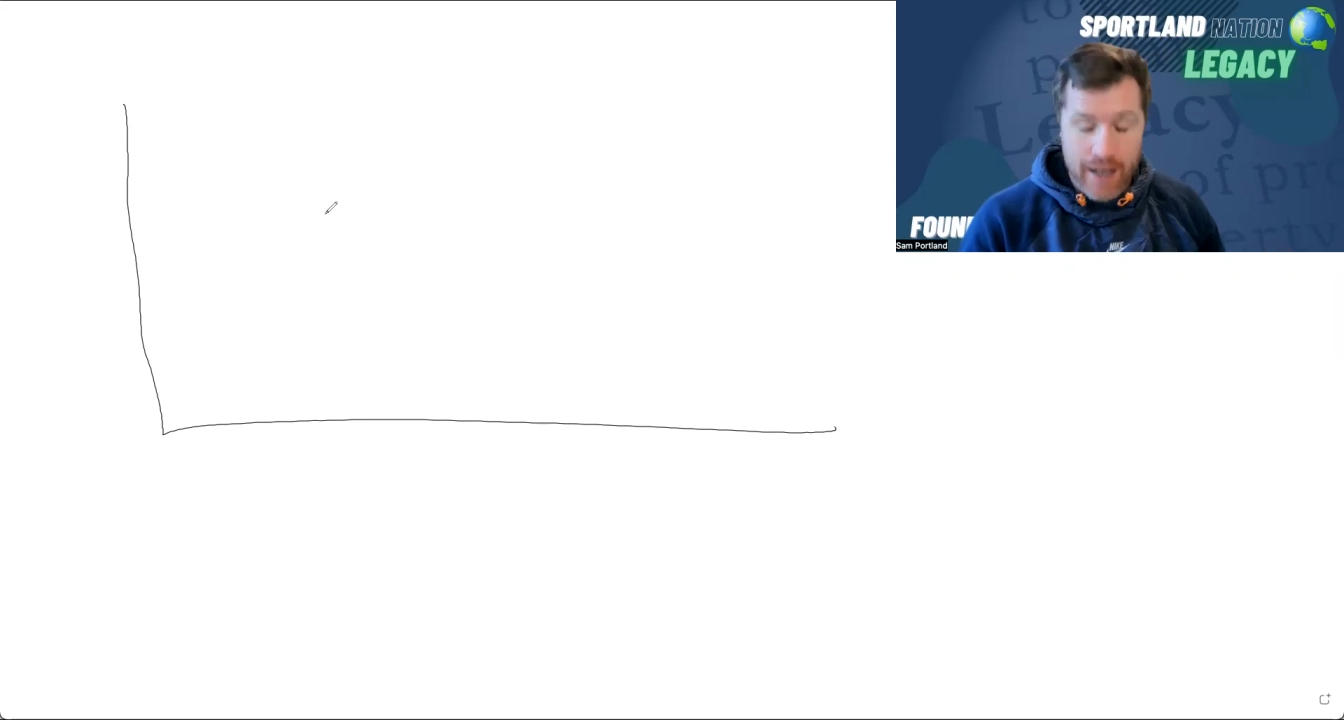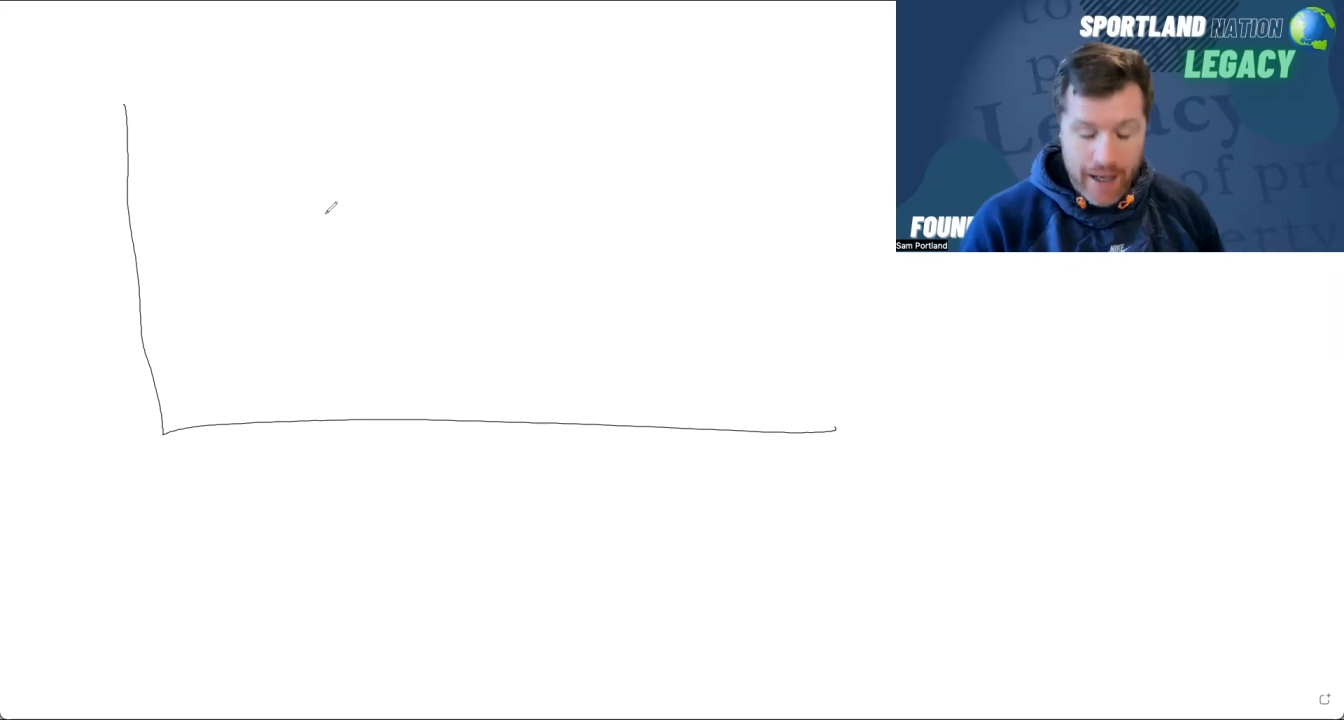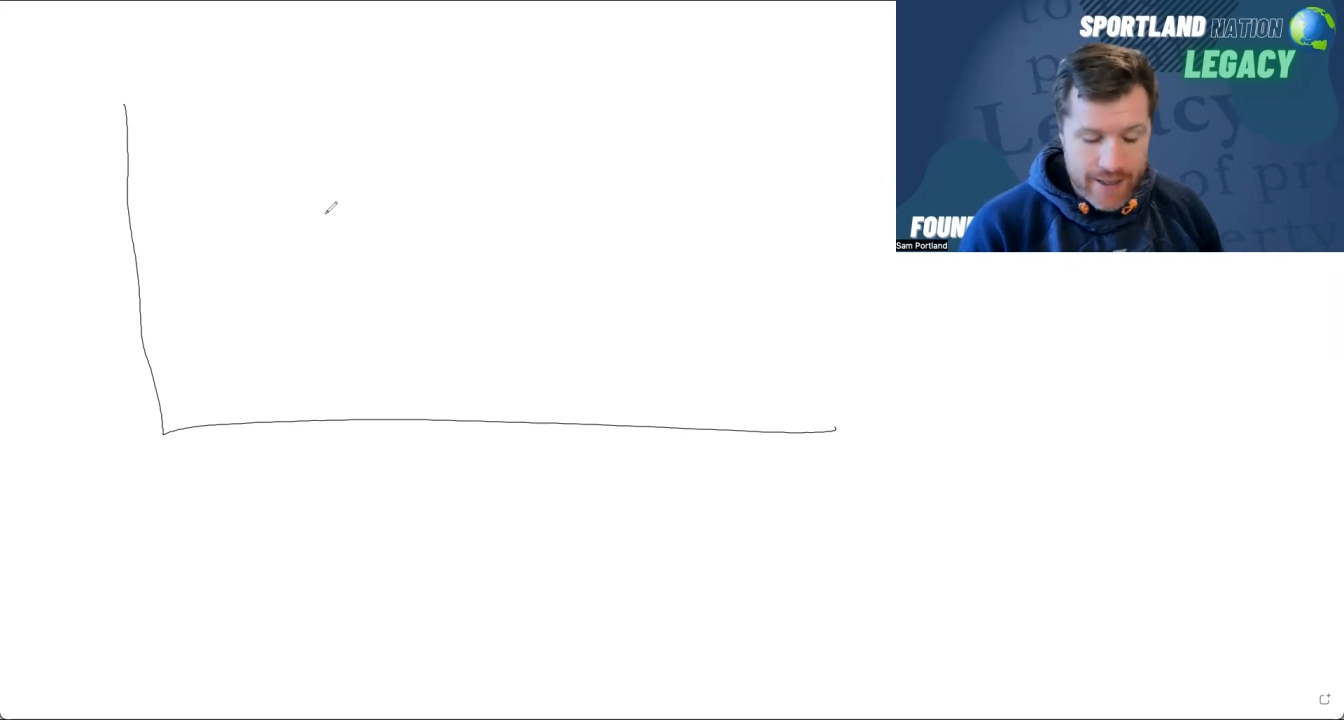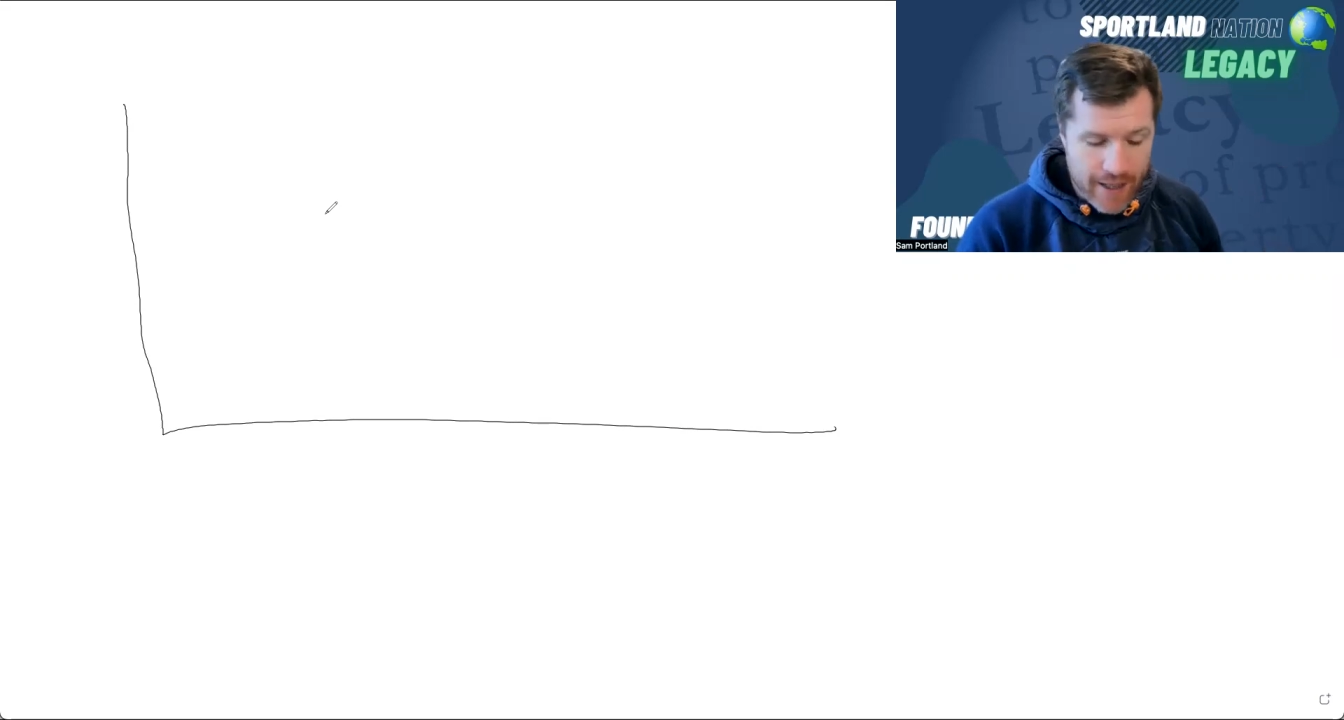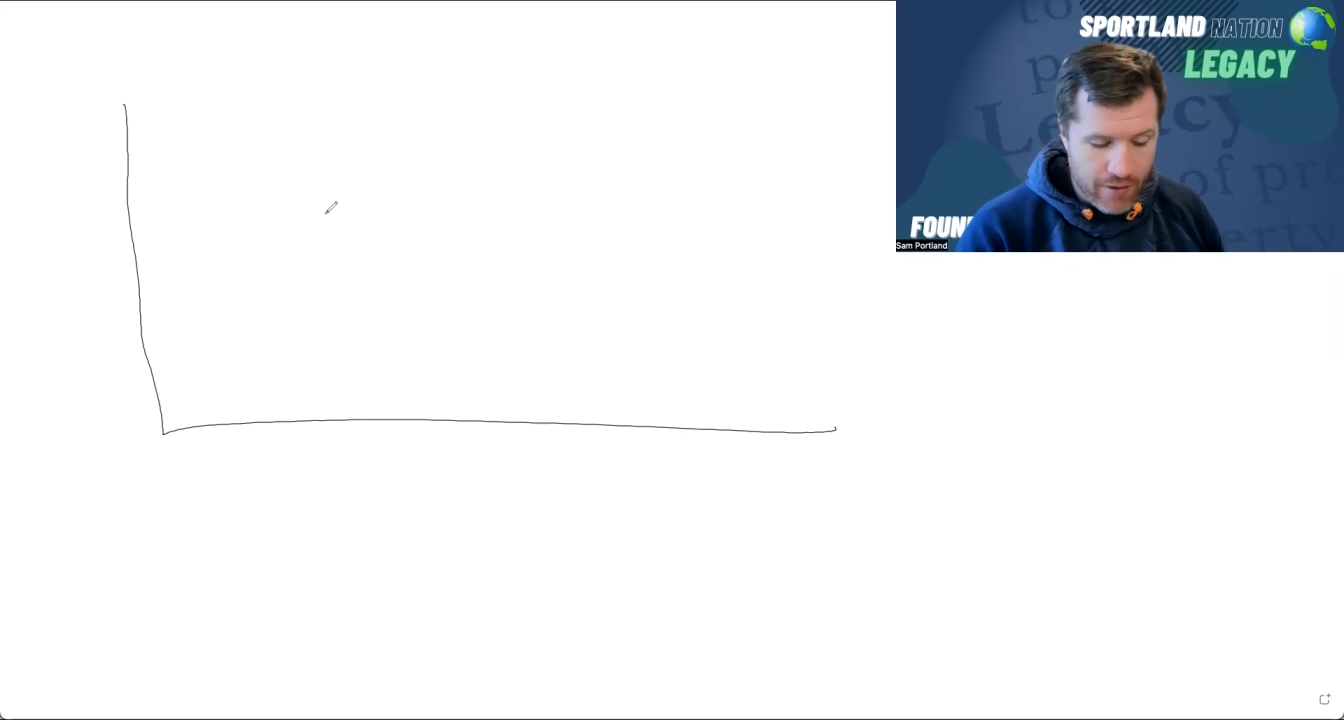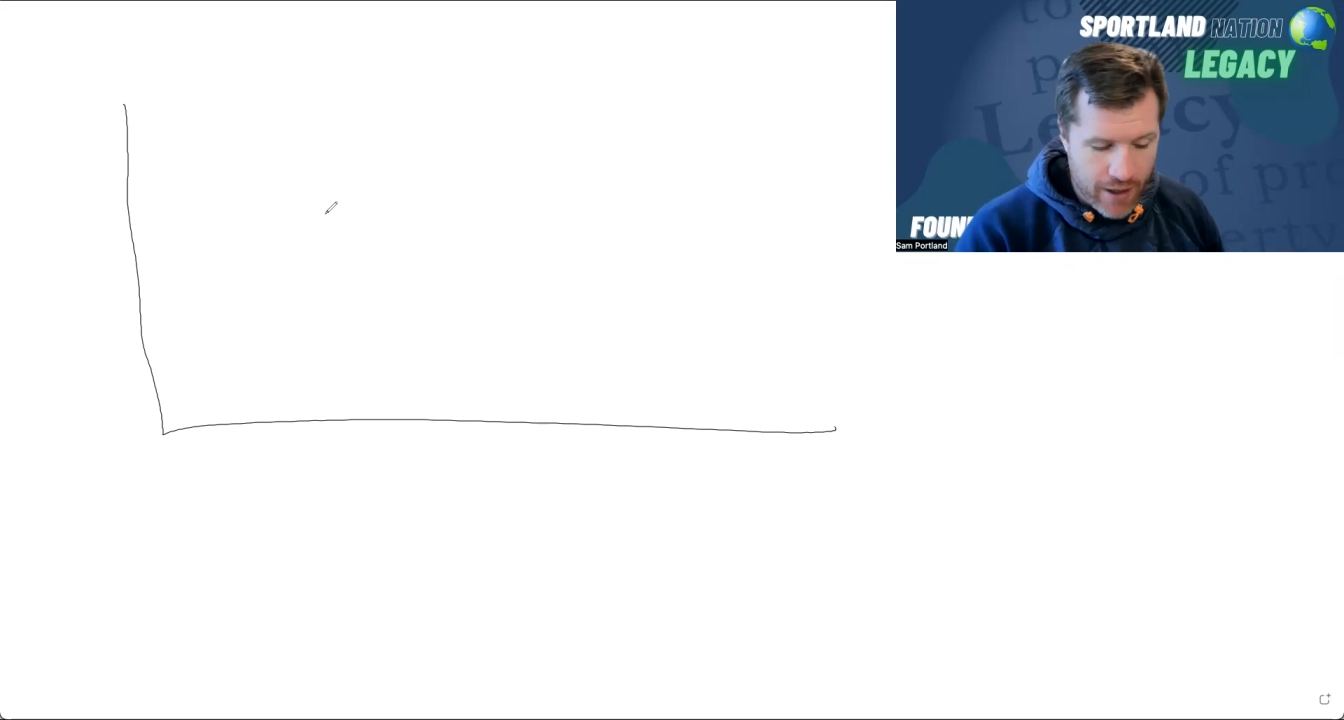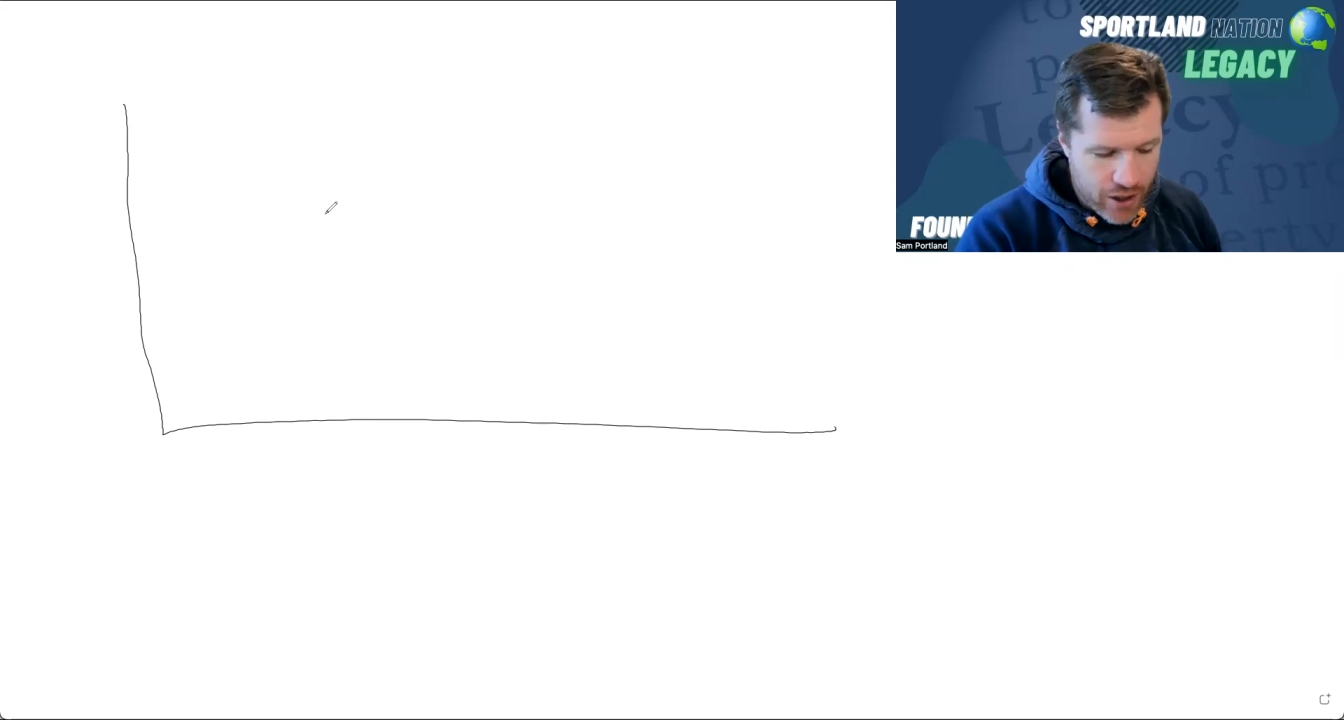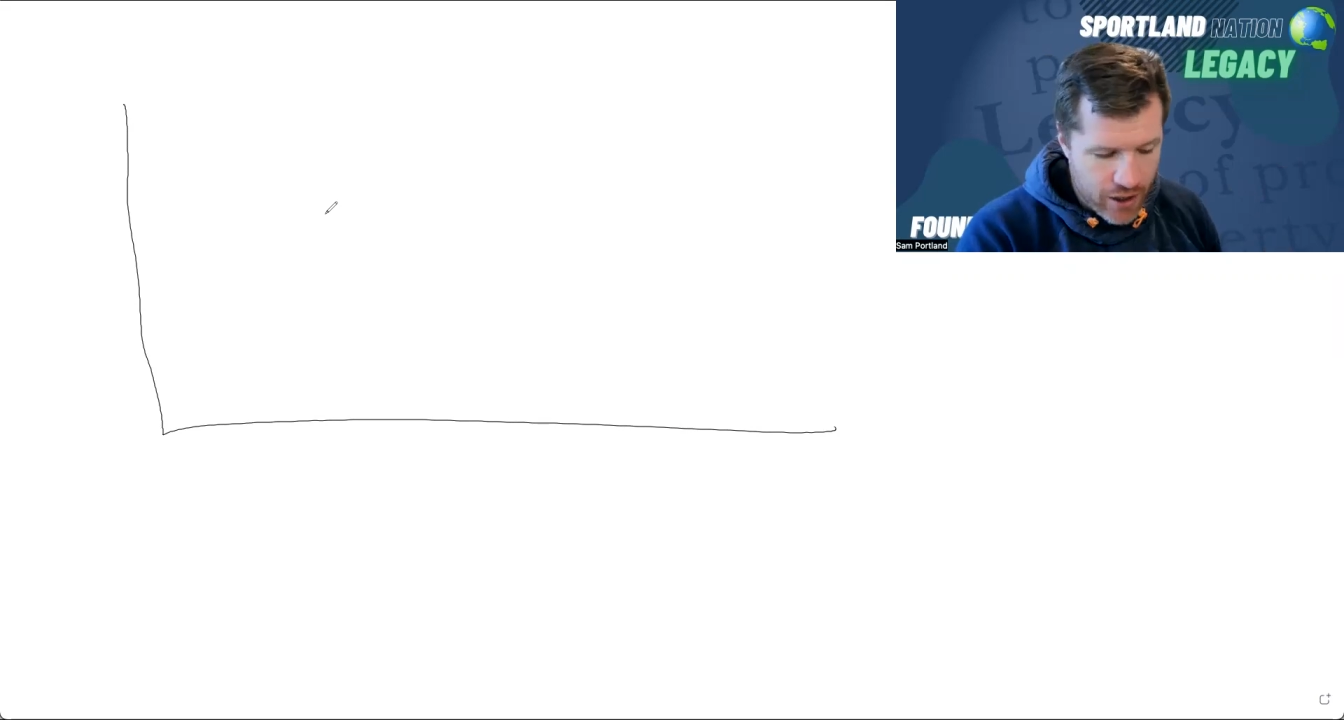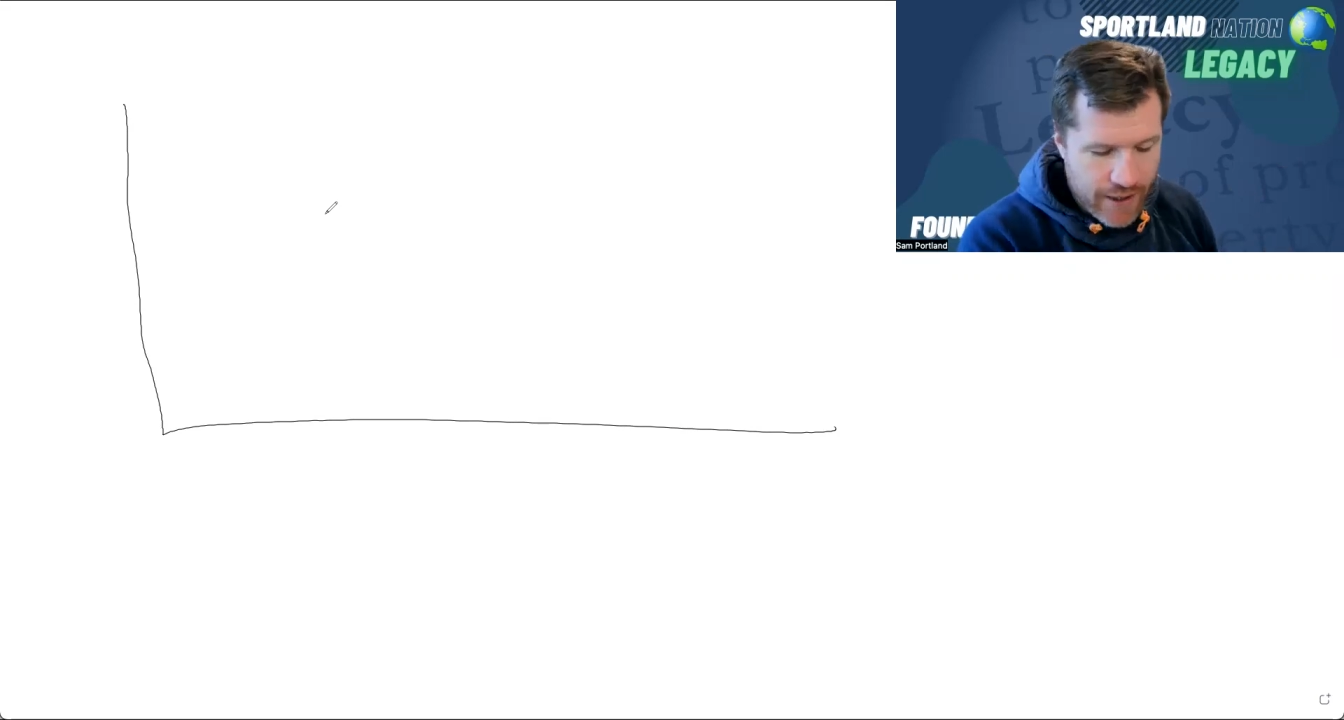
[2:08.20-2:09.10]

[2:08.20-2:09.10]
acceleration